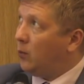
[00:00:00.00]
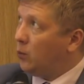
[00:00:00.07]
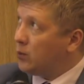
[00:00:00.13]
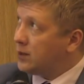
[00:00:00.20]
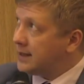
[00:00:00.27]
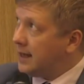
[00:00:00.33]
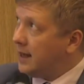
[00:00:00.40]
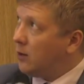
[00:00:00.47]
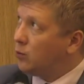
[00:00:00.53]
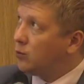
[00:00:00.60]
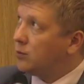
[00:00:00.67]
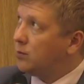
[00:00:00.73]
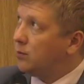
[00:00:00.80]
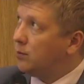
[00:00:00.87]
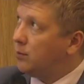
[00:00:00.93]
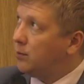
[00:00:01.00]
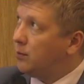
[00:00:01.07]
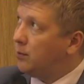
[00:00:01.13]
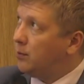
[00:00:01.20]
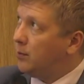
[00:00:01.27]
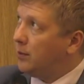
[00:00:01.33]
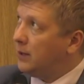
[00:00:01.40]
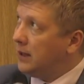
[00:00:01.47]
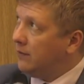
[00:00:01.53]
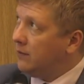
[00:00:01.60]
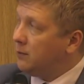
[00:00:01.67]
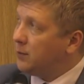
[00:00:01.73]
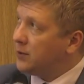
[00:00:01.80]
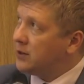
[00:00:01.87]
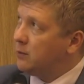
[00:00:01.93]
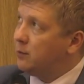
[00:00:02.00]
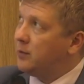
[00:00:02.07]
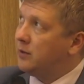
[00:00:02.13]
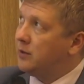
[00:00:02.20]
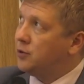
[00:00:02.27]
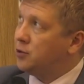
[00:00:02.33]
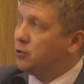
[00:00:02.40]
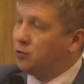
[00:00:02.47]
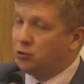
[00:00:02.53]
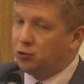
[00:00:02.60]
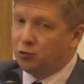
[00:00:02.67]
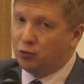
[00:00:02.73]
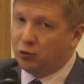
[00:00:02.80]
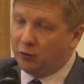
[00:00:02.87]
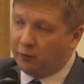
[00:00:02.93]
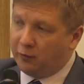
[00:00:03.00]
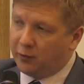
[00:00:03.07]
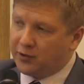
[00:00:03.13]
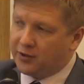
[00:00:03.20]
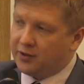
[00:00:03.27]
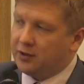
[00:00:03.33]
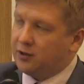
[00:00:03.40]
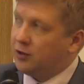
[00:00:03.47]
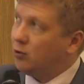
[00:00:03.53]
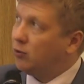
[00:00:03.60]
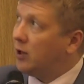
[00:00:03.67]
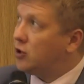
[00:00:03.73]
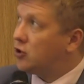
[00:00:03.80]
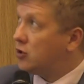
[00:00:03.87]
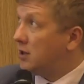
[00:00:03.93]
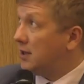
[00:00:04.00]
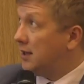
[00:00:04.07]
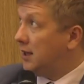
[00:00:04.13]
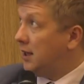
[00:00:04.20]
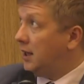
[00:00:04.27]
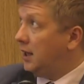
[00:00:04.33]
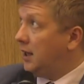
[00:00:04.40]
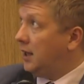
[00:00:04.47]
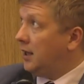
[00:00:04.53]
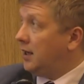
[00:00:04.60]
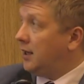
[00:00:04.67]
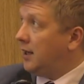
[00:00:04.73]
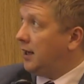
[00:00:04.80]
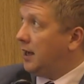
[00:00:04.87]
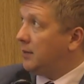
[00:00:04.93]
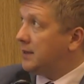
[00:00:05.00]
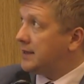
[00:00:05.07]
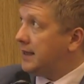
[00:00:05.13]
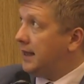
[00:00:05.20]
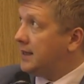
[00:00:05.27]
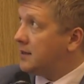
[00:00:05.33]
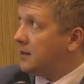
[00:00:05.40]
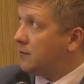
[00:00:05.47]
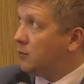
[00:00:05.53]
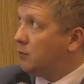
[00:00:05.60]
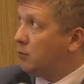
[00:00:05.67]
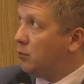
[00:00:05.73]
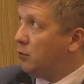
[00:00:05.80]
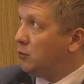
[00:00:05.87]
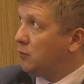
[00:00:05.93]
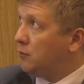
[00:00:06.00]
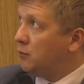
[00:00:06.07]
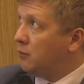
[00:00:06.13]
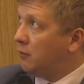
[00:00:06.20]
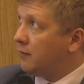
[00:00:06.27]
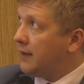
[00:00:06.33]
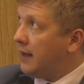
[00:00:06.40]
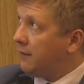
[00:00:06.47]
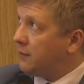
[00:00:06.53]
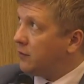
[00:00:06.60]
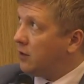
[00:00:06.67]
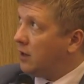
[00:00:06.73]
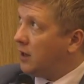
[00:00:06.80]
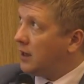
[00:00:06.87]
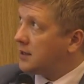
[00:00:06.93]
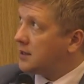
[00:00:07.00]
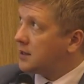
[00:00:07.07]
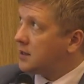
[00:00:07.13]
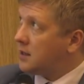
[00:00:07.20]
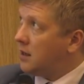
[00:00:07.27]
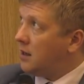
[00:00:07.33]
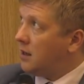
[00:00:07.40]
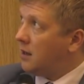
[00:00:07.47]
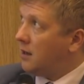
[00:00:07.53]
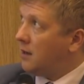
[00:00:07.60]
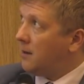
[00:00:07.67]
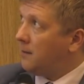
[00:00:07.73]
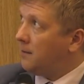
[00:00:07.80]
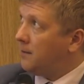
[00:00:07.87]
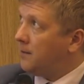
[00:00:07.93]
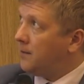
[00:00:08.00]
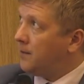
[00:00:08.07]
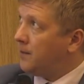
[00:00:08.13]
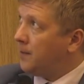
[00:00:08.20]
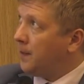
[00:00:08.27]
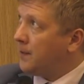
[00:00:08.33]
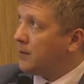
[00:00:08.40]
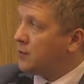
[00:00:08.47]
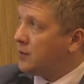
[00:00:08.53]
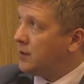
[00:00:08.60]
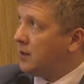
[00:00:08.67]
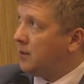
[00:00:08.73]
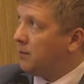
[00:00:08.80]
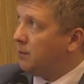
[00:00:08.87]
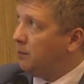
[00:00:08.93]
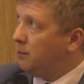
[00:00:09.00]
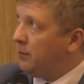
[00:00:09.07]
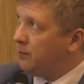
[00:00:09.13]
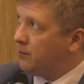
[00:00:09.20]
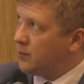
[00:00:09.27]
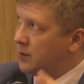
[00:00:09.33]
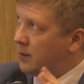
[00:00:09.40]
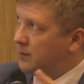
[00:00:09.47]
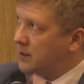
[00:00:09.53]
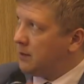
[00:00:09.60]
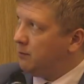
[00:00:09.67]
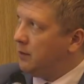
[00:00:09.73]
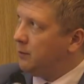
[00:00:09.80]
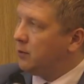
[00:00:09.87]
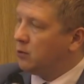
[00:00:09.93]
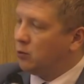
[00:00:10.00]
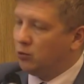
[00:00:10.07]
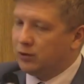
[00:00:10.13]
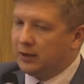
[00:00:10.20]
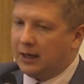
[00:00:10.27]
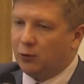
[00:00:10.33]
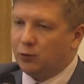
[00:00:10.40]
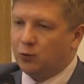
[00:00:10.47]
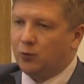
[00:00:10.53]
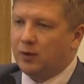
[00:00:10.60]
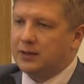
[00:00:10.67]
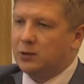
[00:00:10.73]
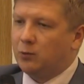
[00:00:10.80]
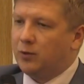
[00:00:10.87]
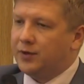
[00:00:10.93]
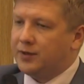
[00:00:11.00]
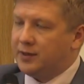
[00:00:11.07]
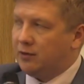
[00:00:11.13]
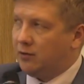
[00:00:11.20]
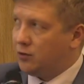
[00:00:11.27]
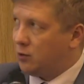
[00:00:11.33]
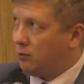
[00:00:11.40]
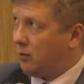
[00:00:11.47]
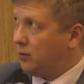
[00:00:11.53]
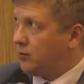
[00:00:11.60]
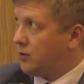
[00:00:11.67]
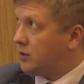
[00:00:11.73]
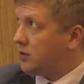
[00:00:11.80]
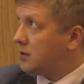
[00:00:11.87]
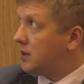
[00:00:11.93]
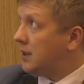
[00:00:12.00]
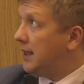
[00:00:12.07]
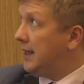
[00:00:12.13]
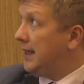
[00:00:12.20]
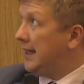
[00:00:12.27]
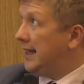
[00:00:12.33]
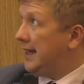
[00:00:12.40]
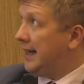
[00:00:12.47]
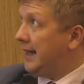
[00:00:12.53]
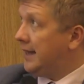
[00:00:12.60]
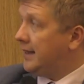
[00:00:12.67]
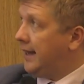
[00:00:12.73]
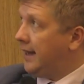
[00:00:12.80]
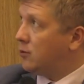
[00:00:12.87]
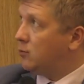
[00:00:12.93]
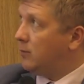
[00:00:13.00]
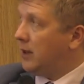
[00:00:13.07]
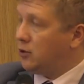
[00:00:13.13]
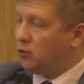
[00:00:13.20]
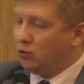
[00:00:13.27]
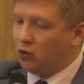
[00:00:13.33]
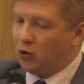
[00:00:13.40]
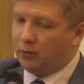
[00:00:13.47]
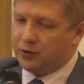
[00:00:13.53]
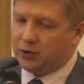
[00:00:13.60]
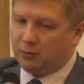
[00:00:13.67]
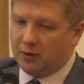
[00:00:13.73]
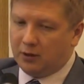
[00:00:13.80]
without leaving possibility to reverse that integration. I must say that from point of view of Naftogaz, there are some people who doubt whether we are serious about this. I'd like to make two comments